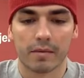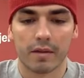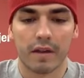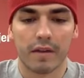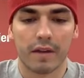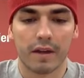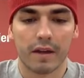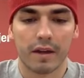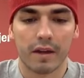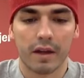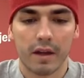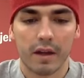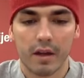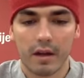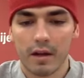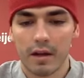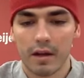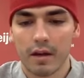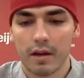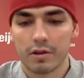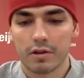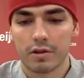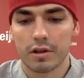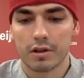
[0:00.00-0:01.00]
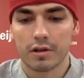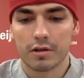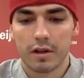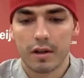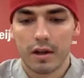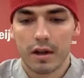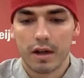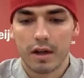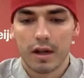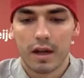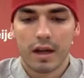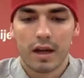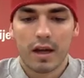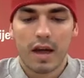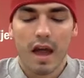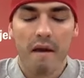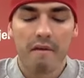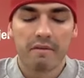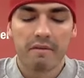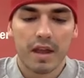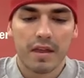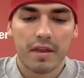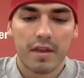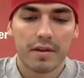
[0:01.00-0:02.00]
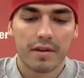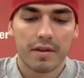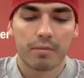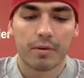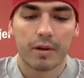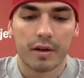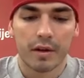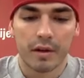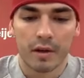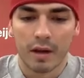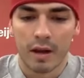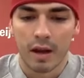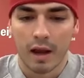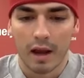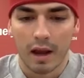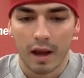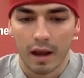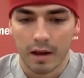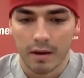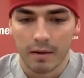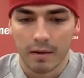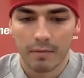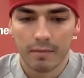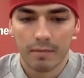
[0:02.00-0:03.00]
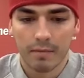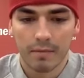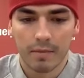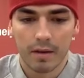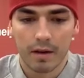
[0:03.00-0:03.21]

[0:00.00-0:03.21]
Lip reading: And I think just having that discipline and